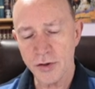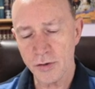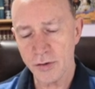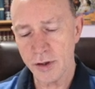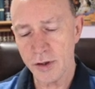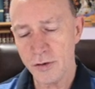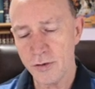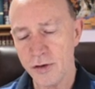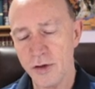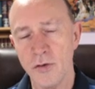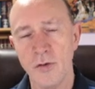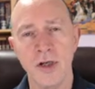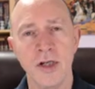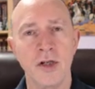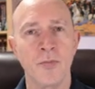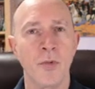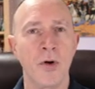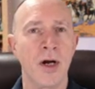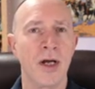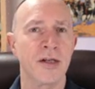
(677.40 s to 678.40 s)
used to
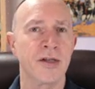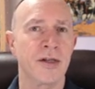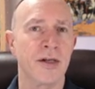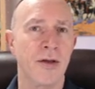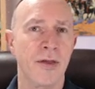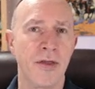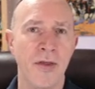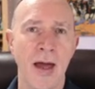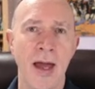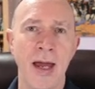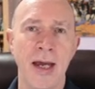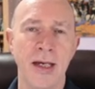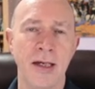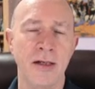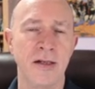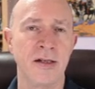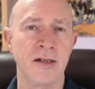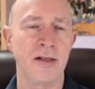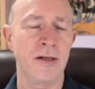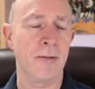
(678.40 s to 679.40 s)
express
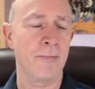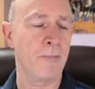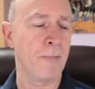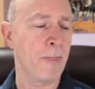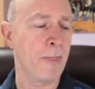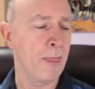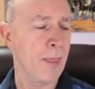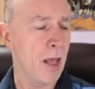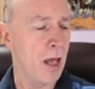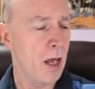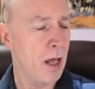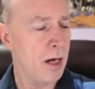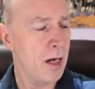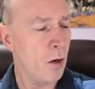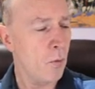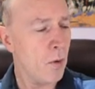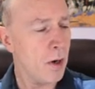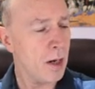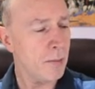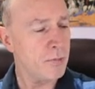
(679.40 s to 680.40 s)
thanks. Now,
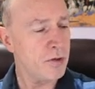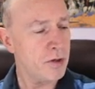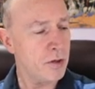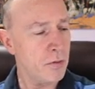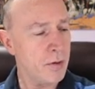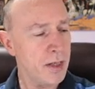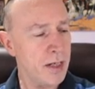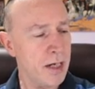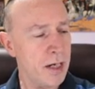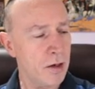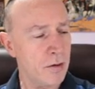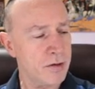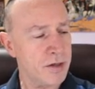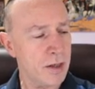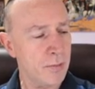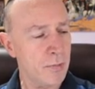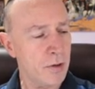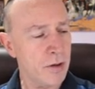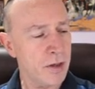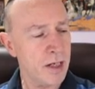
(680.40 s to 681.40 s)
what I'm doing here is
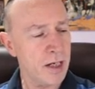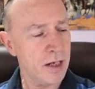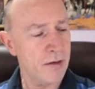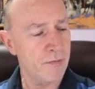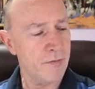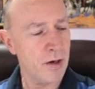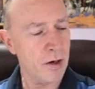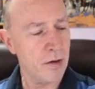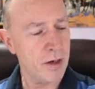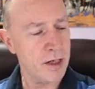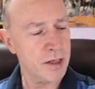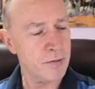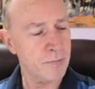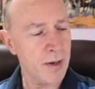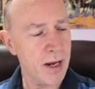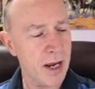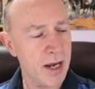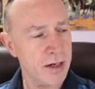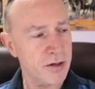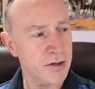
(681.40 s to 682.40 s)
I'm looking at various
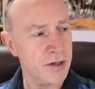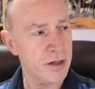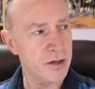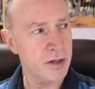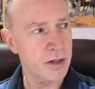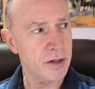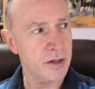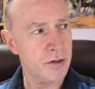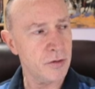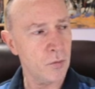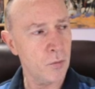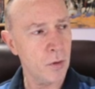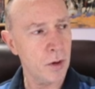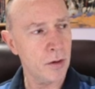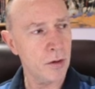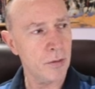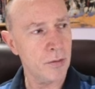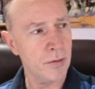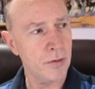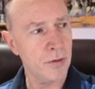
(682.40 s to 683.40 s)
passages
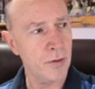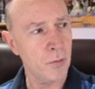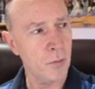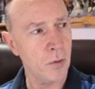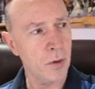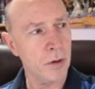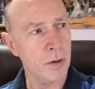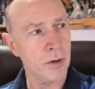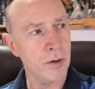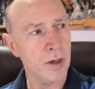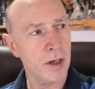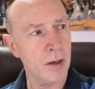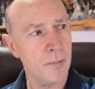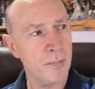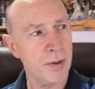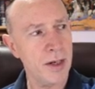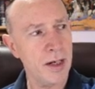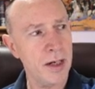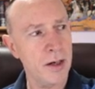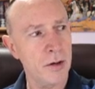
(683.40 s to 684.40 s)
where the word
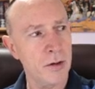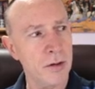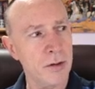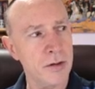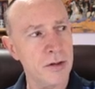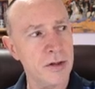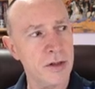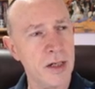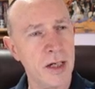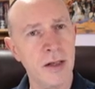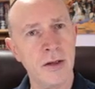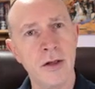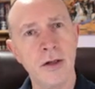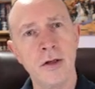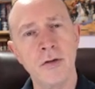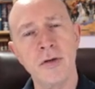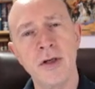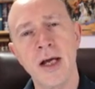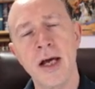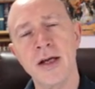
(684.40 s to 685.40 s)
appears in the
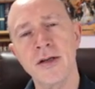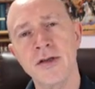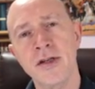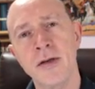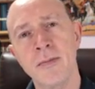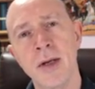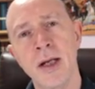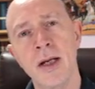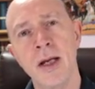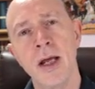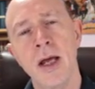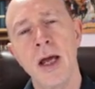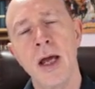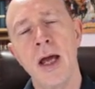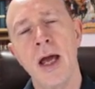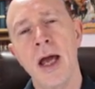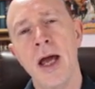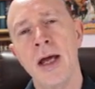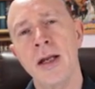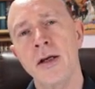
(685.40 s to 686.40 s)
New Testament,
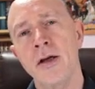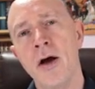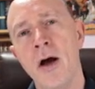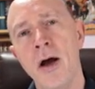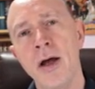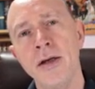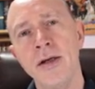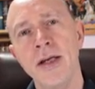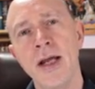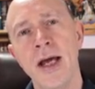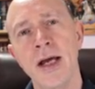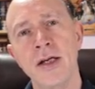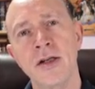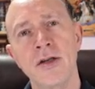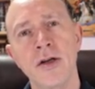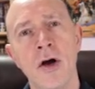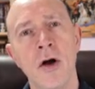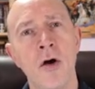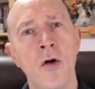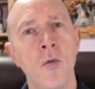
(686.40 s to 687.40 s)
and
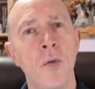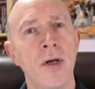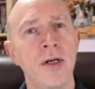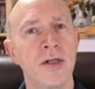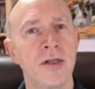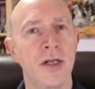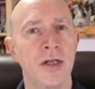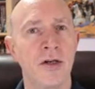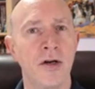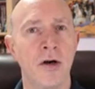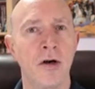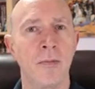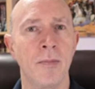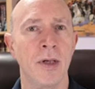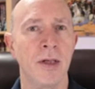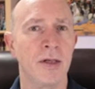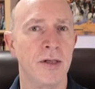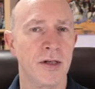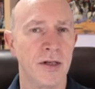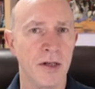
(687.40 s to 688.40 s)
context always
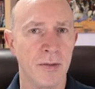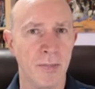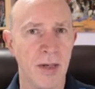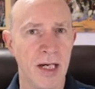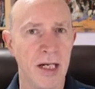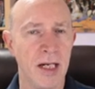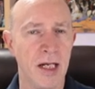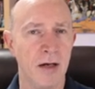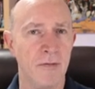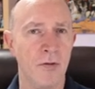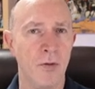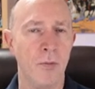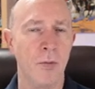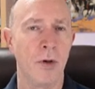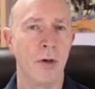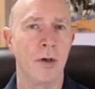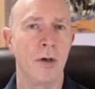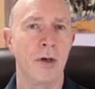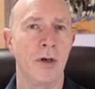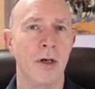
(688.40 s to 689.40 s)
determines the meaning of a
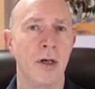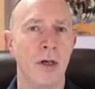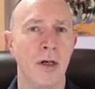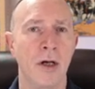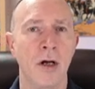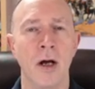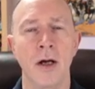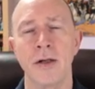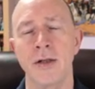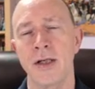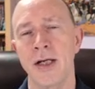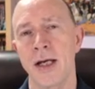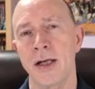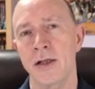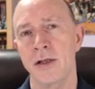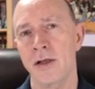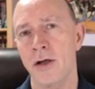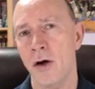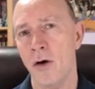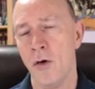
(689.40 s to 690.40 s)
word.
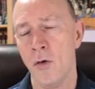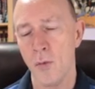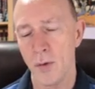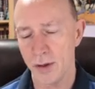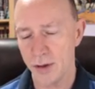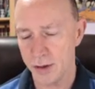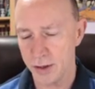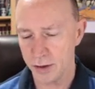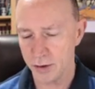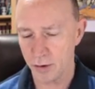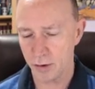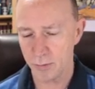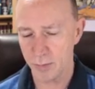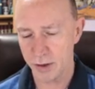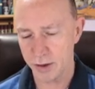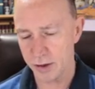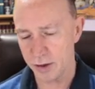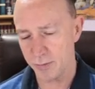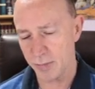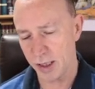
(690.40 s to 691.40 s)
Context always
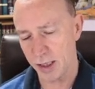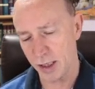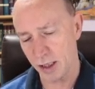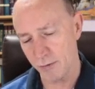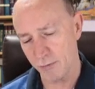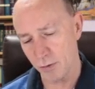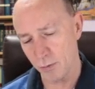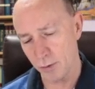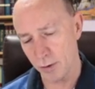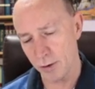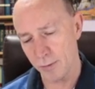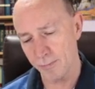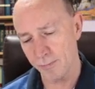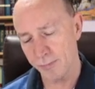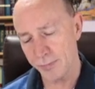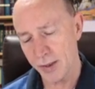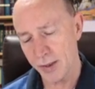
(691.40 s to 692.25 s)
determines the meaning of a word.